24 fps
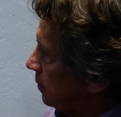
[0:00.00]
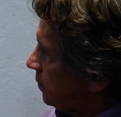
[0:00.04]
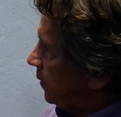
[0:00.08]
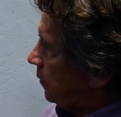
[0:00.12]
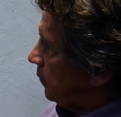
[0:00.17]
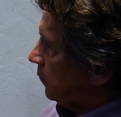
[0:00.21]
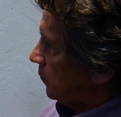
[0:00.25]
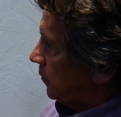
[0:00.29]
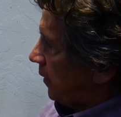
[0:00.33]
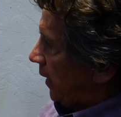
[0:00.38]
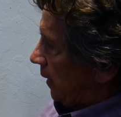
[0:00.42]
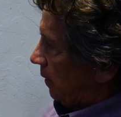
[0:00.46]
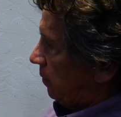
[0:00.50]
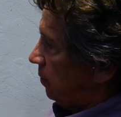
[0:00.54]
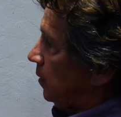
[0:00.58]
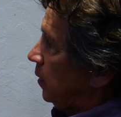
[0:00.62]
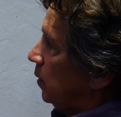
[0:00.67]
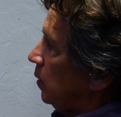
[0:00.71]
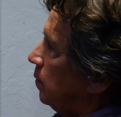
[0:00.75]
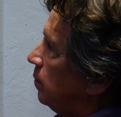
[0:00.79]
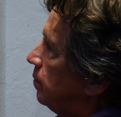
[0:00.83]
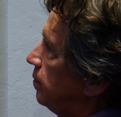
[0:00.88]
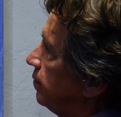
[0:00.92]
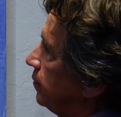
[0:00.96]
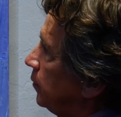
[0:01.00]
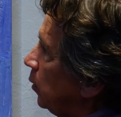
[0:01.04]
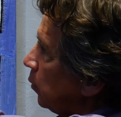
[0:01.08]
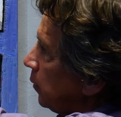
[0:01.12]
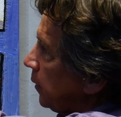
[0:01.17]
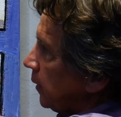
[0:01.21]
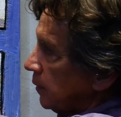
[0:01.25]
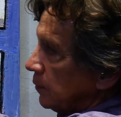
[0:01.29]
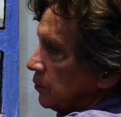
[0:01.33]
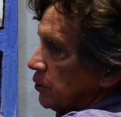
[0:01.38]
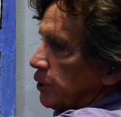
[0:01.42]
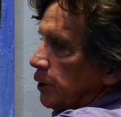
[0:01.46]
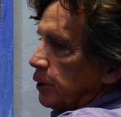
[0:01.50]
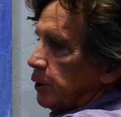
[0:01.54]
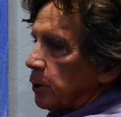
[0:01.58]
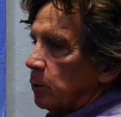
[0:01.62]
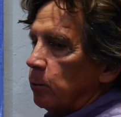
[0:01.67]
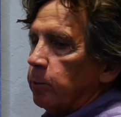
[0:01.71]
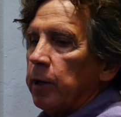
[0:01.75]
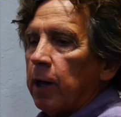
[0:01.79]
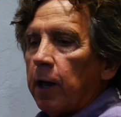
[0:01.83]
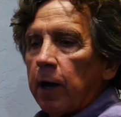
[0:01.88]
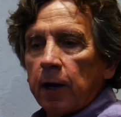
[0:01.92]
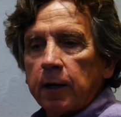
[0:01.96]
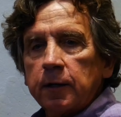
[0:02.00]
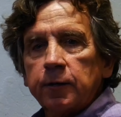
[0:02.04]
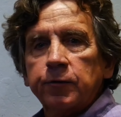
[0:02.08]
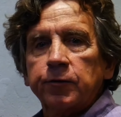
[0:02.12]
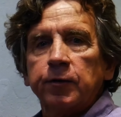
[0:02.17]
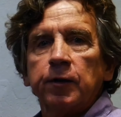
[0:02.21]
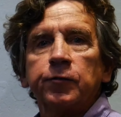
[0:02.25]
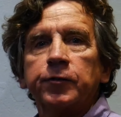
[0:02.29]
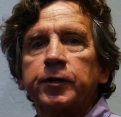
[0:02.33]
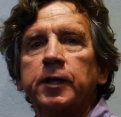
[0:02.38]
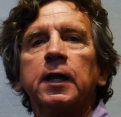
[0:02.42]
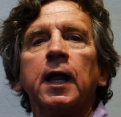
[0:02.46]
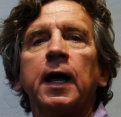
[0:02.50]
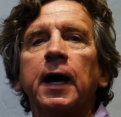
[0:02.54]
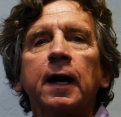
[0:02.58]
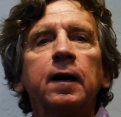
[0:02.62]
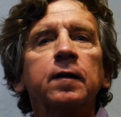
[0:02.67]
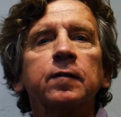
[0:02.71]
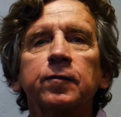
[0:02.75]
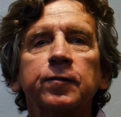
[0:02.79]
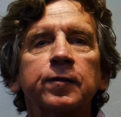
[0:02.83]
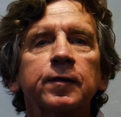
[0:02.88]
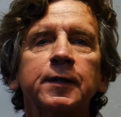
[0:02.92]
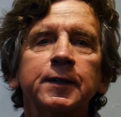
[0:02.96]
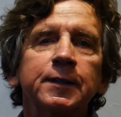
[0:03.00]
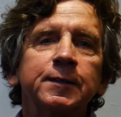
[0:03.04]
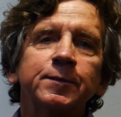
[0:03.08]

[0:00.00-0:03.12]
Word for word: of these like floating cinder blocks as clouds.